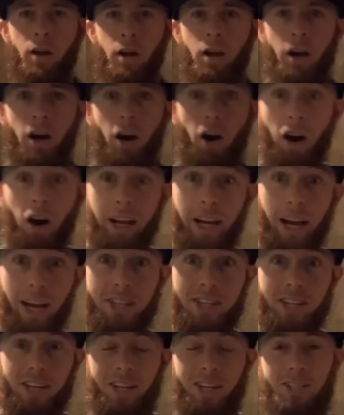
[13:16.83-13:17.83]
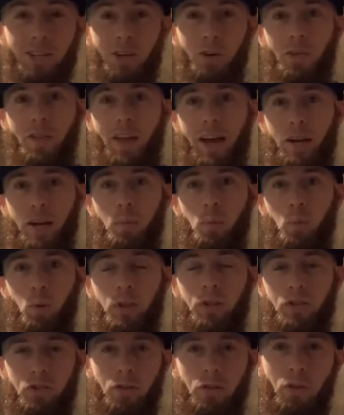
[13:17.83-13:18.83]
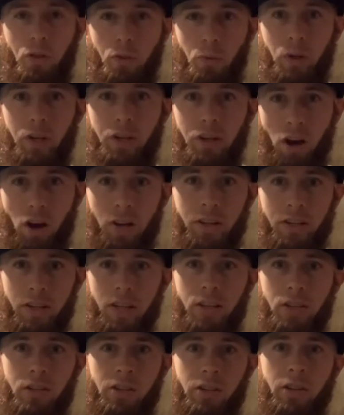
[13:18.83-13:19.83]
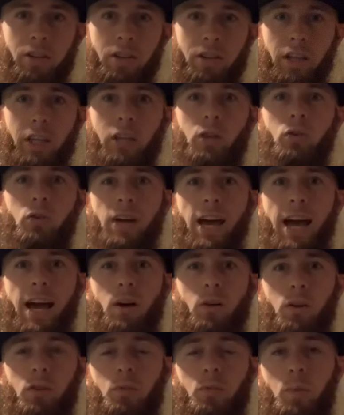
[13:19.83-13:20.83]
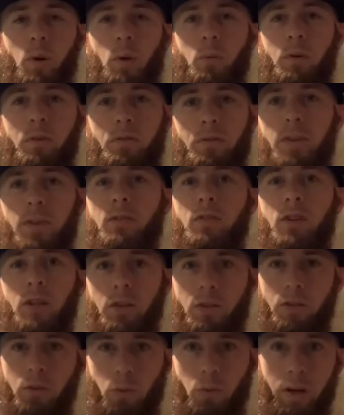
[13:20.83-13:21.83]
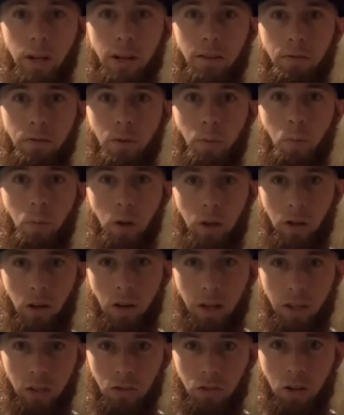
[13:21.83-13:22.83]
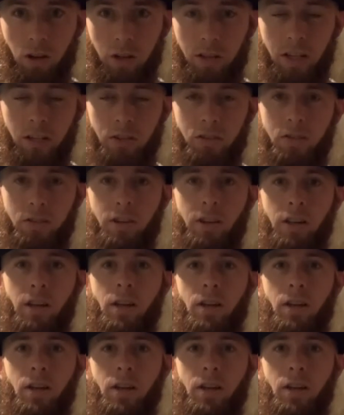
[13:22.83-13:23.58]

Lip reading: All right guys, so that completes the 3 contests. Thank you to Alex Bowman53 for putting on his contest.